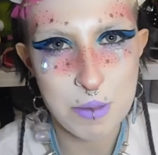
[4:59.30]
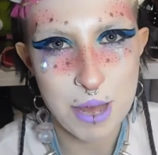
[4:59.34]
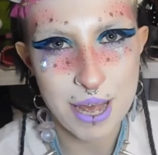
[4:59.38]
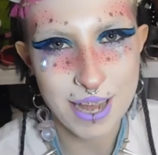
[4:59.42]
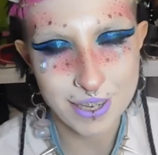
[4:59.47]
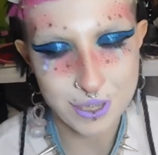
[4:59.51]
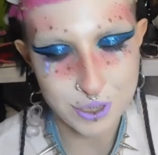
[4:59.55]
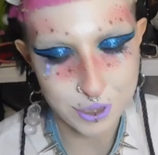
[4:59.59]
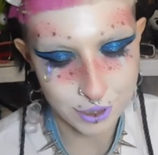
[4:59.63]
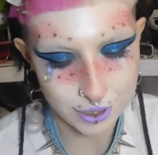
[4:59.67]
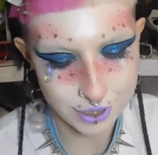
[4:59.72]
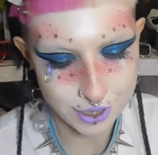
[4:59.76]

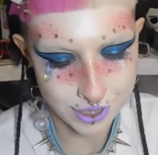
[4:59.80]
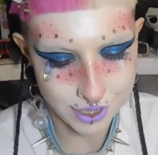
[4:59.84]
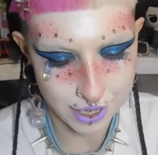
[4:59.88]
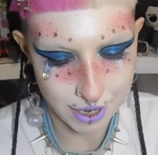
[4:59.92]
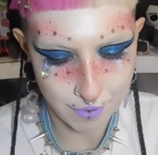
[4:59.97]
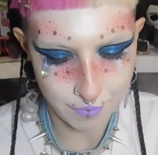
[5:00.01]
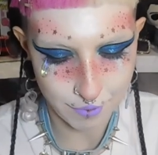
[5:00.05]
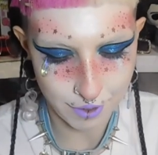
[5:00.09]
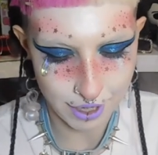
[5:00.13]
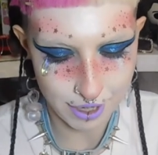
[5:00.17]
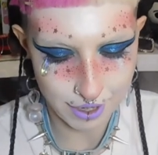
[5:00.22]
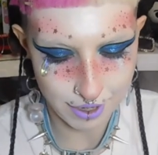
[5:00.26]
pictures
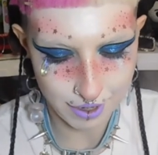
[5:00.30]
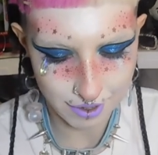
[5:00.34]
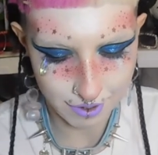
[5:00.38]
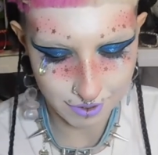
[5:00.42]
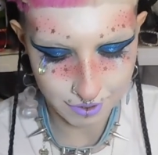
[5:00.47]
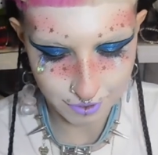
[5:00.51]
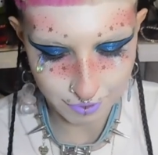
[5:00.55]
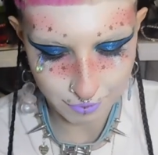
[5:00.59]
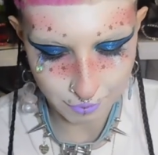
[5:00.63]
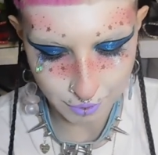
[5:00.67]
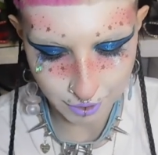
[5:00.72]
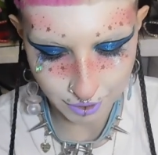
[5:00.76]
of it
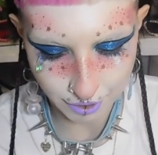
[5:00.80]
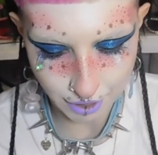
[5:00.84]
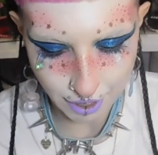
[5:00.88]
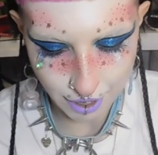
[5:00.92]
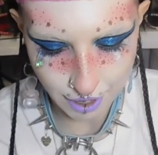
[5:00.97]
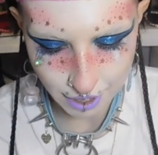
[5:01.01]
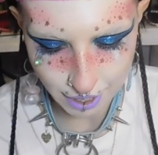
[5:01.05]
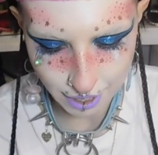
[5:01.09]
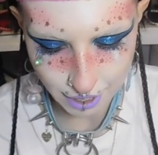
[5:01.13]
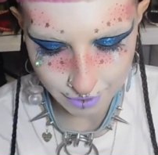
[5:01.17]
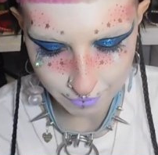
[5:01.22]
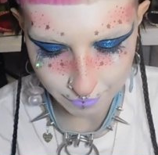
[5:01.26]

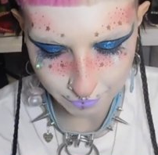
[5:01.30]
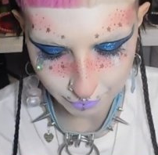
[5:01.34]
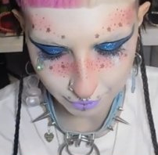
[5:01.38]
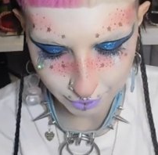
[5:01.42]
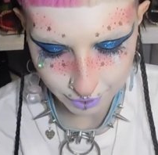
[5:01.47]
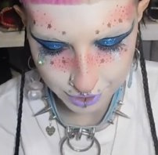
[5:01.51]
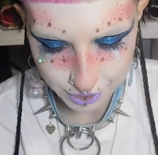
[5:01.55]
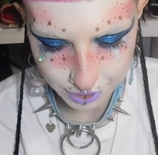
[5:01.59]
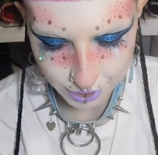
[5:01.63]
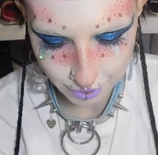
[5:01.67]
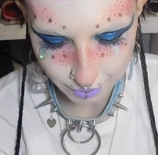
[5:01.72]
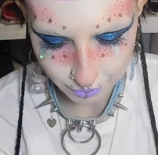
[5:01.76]
online for
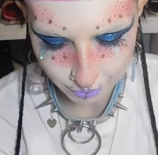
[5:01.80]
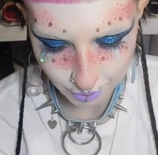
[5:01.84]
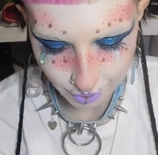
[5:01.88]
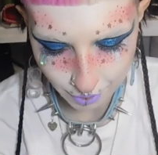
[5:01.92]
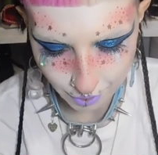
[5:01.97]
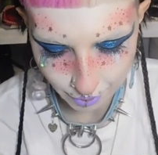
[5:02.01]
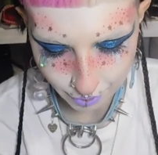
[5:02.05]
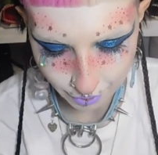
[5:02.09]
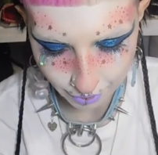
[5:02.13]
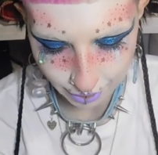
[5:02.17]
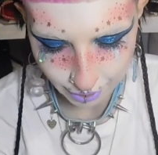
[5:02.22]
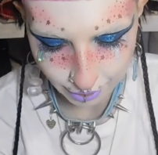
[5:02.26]
so
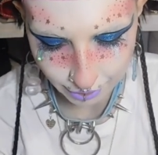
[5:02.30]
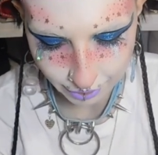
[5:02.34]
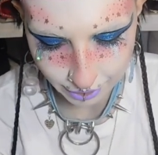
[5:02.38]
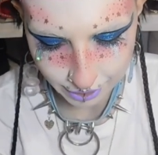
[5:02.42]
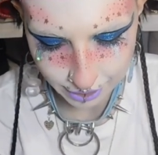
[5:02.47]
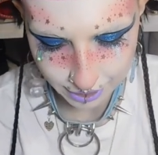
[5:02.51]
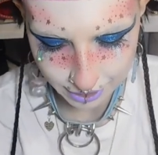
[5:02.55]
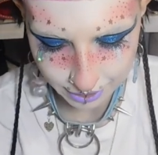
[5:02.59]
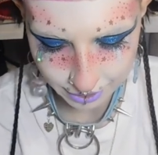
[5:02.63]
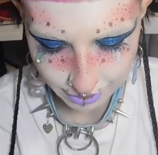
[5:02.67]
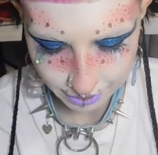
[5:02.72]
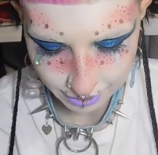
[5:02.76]
long, and
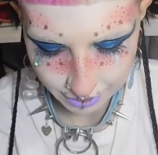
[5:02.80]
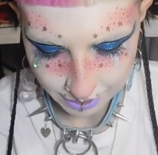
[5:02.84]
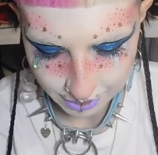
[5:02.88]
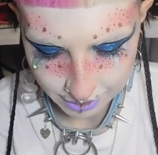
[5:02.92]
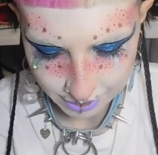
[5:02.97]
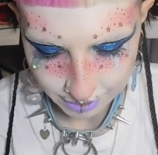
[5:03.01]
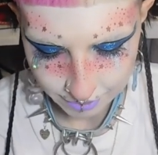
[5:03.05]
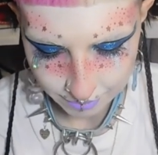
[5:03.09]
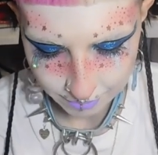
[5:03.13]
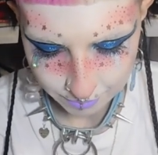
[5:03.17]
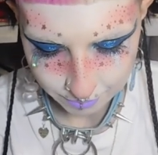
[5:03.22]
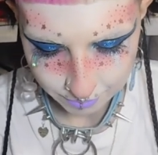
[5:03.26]
like,
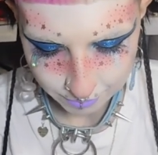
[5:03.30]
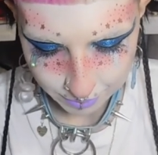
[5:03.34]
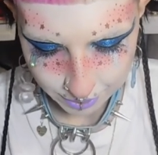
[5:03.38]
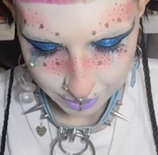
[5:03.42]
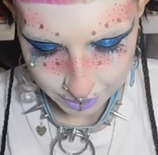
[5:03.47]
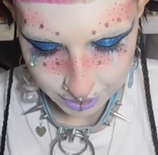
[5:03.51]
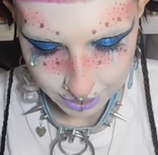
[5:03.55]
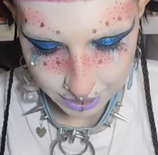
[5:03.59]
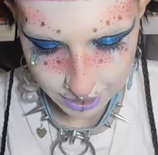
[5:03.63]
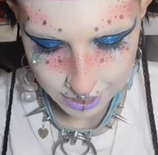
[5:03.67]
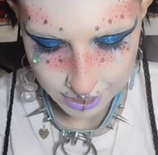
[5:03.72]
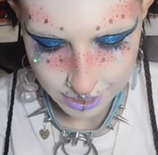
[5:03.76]

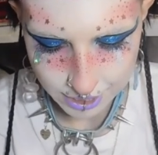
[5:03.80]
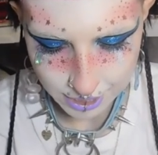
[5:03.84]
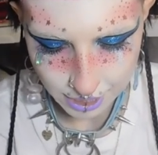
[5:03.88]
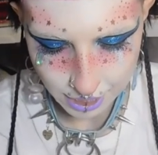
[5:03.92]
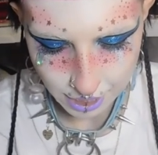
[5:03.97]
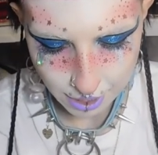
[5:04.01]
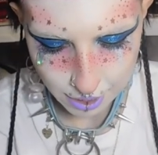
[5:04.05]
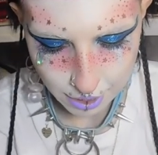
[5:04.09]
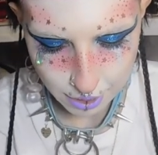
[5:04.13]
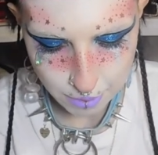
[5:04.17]
to see it